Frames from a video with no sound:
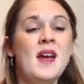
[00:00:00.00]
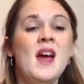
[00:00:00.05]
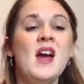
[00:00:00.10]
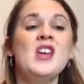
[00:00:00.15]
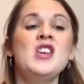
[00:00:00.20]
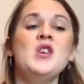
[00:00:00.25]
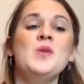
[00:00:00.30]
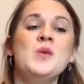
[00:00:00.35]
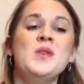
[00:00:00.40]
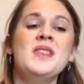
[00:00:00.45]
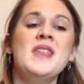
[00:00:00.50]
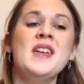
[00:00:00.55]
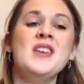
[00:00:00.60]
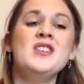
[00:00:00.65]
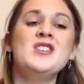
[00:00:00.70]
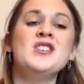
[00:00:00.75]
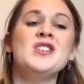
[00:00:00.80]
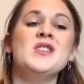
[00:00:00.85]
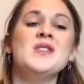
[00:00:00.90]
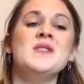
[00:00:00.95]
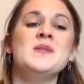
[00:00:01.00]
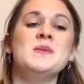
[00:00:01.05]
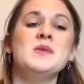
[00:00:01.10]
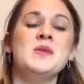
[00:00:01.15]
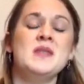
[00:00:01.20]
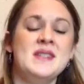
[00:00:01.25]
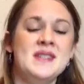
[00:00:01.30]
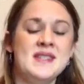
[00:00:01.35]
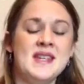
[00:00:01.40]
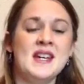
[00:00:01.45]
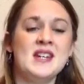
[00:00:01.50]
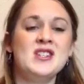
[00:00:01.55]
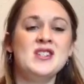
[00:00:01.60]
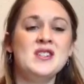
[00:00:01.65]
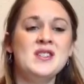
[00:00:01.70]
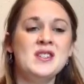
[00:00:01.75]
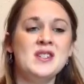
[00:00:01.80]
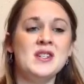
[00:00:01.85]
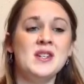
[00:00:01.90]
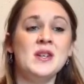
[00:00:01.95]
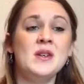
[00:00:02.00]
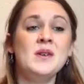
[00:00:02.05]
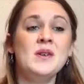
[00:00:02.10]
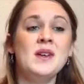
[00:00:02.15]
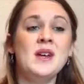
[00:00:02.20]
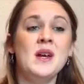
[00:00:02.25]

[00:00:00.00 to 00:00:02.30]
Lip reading: You will then choose between section 2,